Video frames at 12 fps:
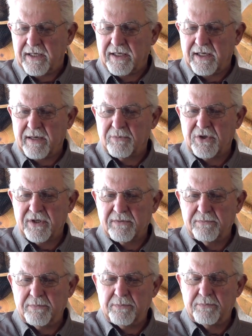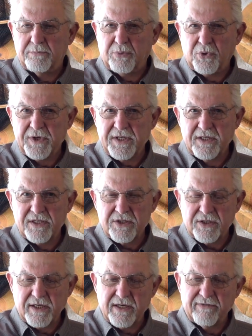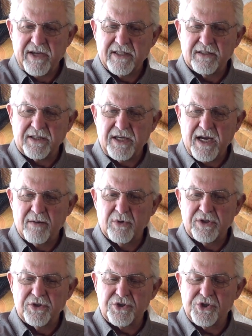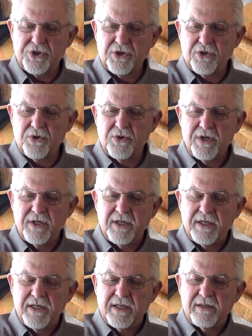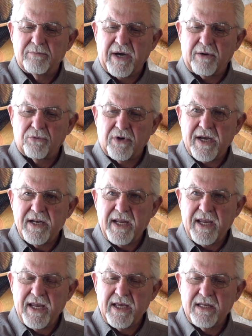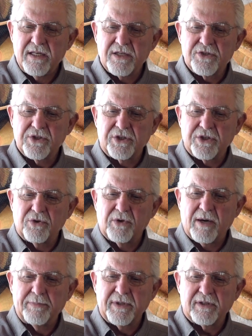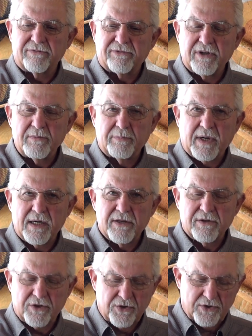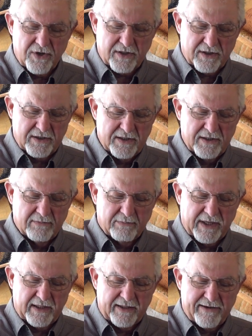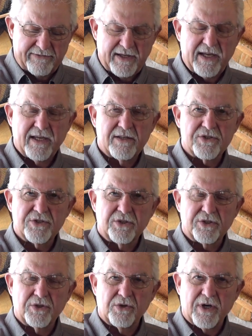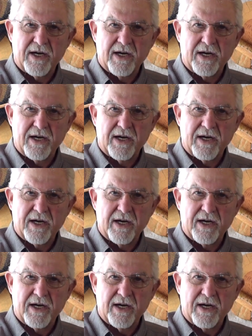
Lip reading: and I'm going to point this kind of at the camera to show my right hand is going to go up at the front part of the cork. My left hand is going to go